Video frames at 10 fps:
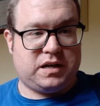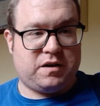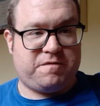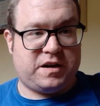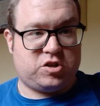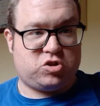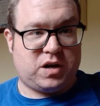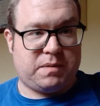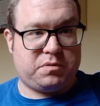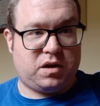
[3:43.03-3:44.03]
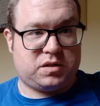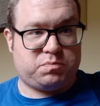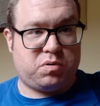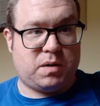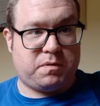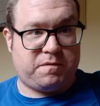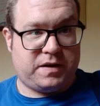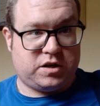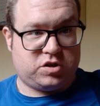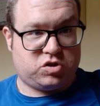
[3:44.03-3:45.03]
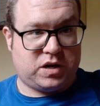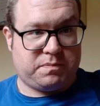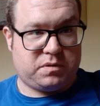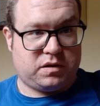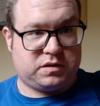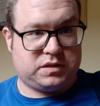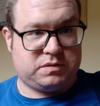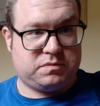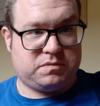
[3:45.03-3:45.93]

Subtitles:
are Fender strap locks, proper Fender strap locks.